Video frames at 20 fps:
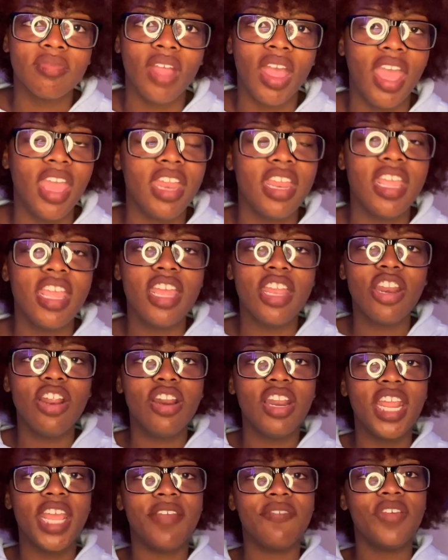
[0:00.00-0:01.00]
And he
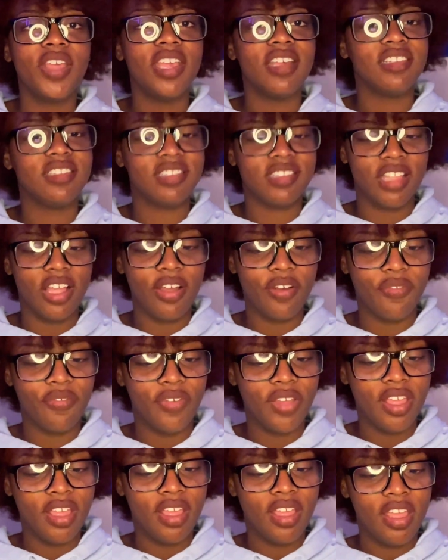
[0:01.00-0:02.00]
don't leave his stuff
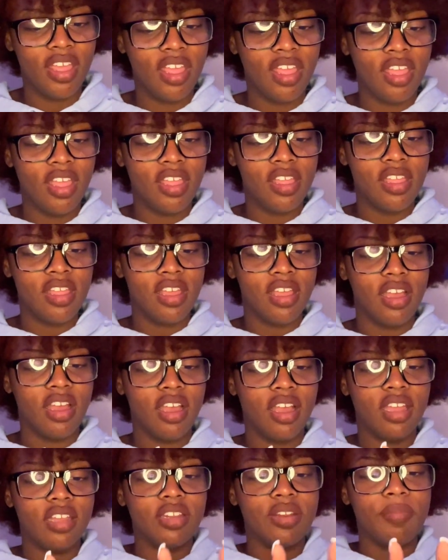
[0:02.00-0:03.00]

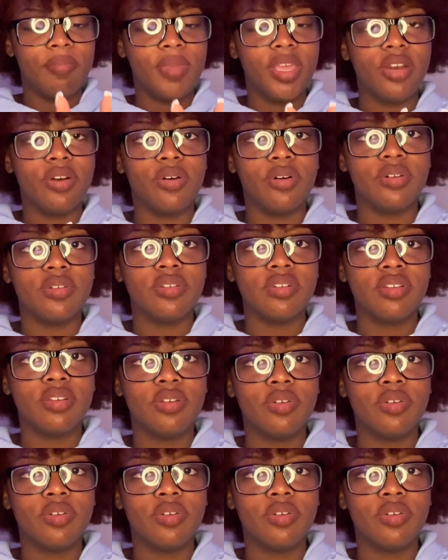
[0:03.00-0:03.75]
in the middle.